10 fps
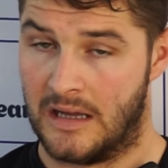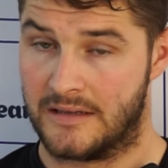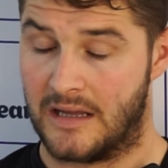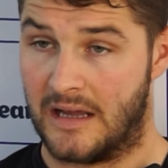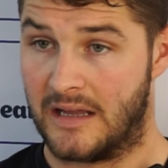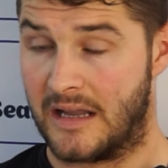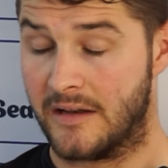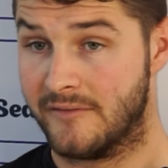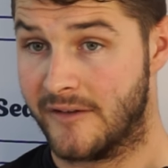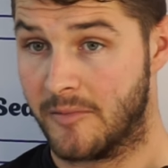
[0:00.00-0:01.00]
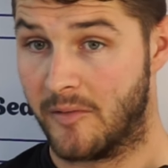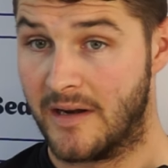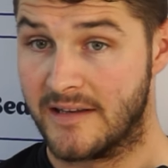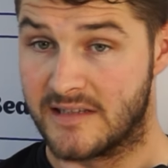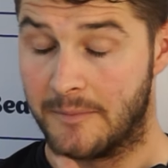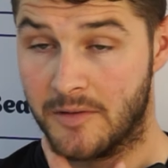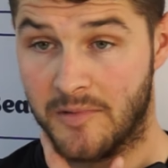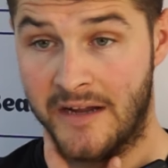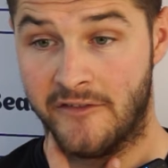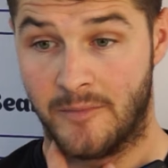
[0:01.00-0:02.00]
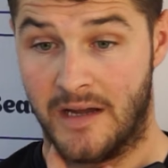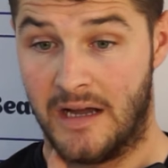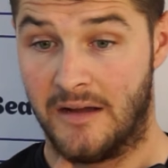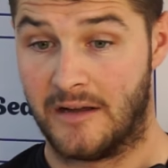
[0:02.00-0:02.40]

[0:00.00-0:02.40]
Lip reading: I don't think we really stepped away from it.